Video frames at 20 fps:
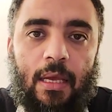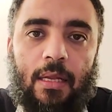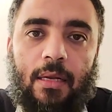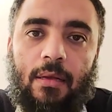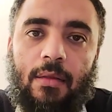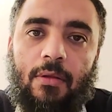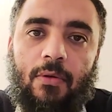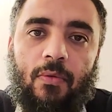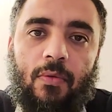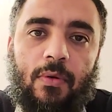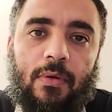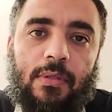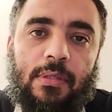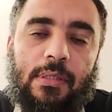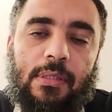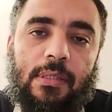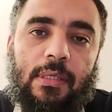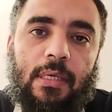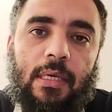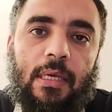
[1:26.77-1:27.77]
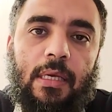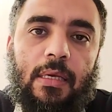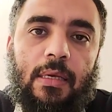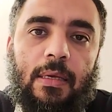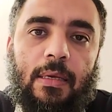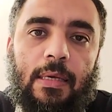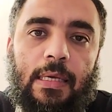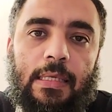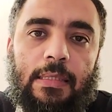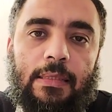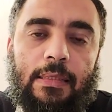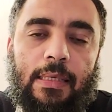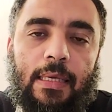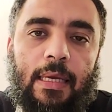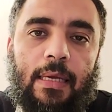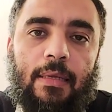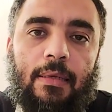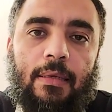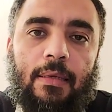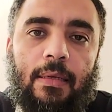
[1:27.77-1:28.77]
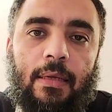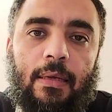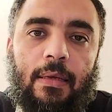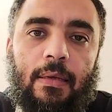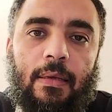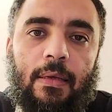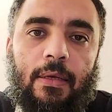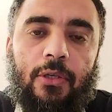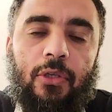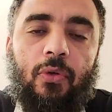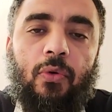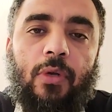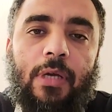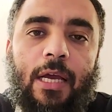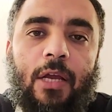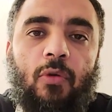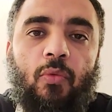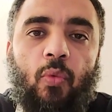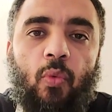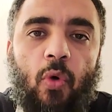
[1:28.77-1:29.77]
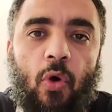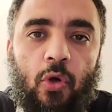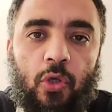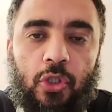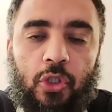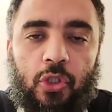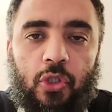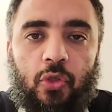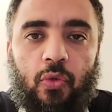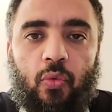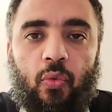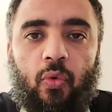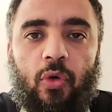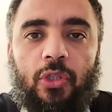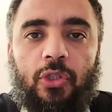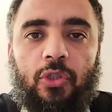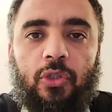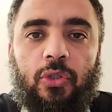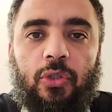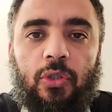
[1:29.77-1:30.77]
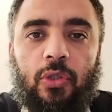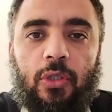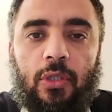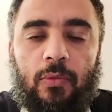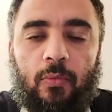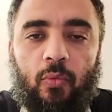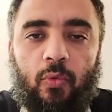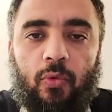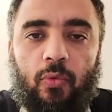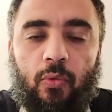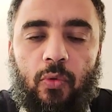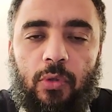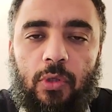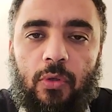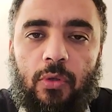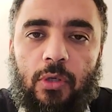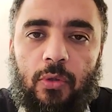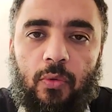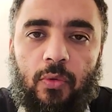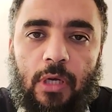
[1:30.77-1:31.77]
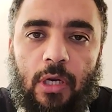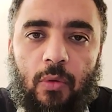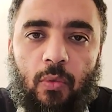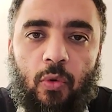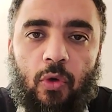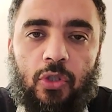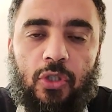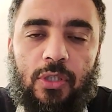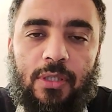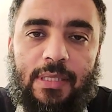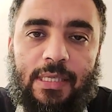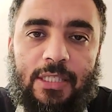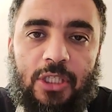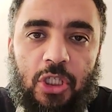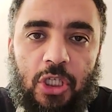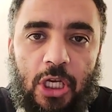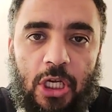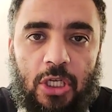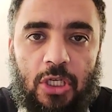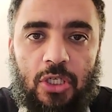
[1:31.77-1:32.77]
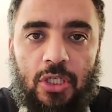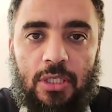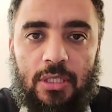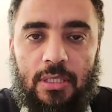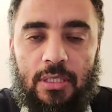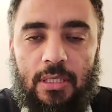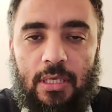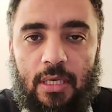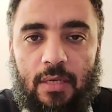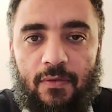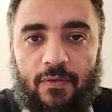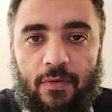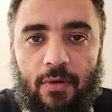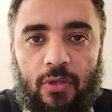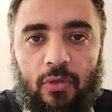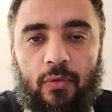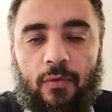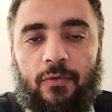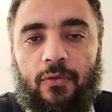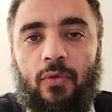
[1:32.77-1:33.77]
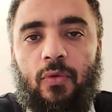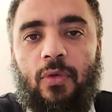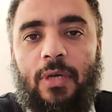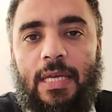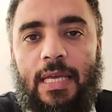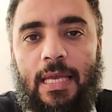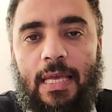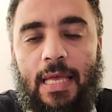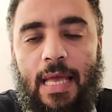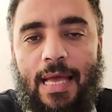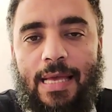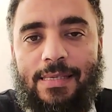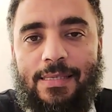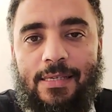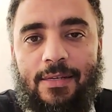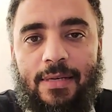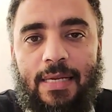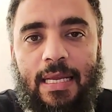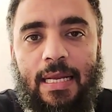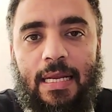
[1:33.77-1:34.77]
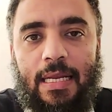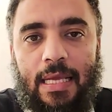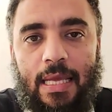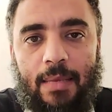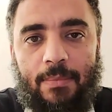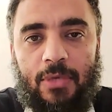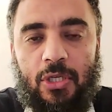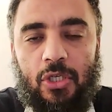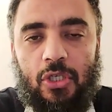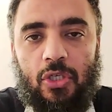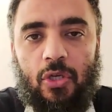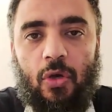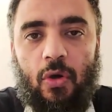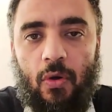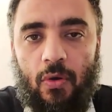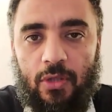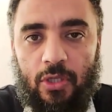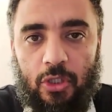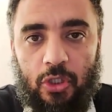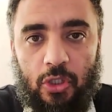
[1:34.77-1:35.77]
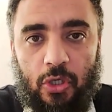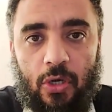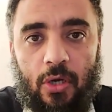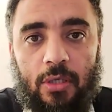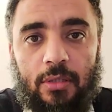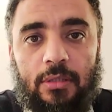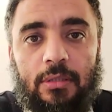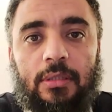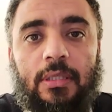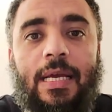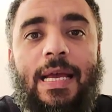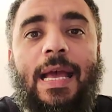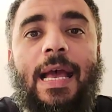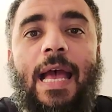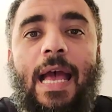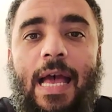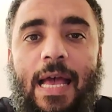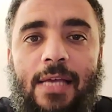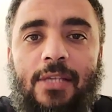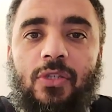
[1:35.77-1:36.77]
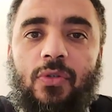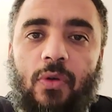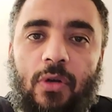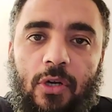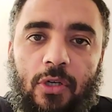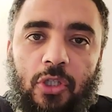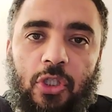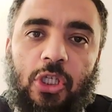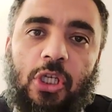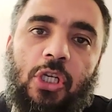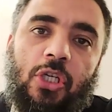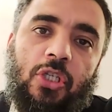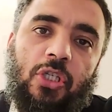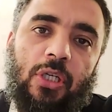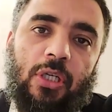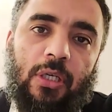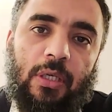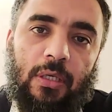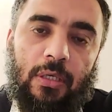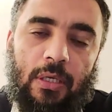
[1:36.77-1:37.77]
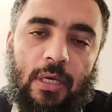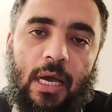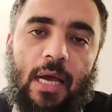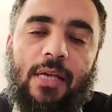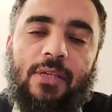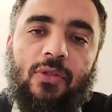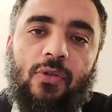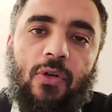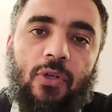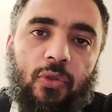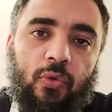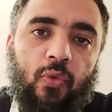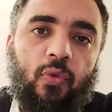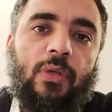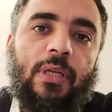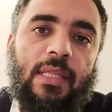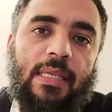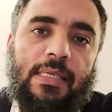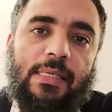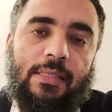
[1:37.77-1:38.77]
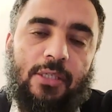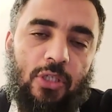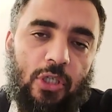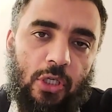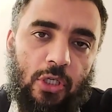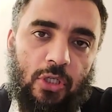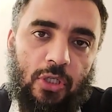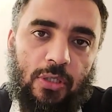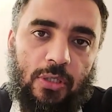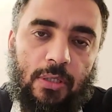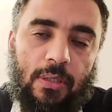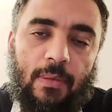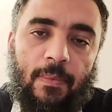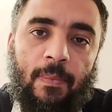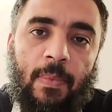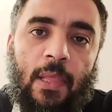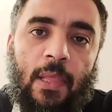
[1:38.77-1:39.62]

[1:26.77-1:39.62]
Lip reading: In other words, you can watch the changes in front of you as a real image on a chart as you are doing these changes.